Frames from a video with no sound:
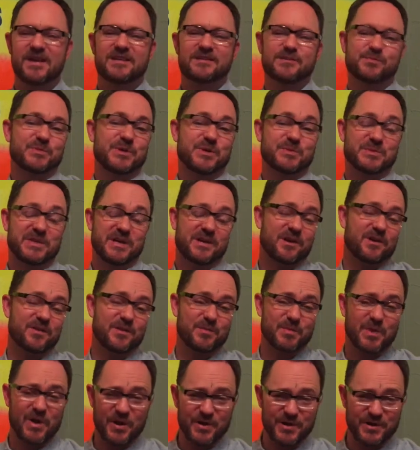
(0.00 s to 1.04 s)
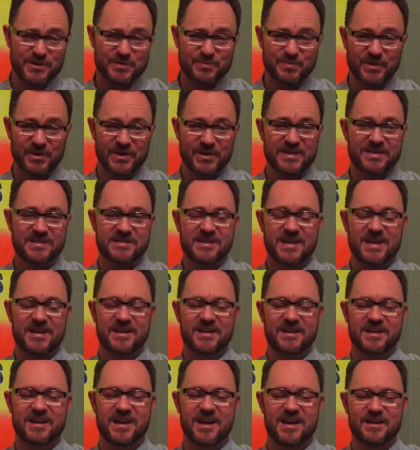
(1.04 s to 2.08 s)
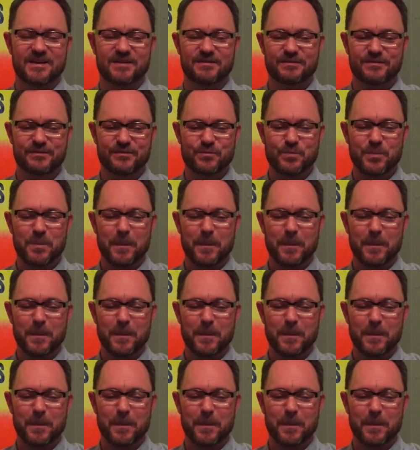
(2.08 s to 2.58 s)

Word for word: sometimes I call them artist books, and it kind of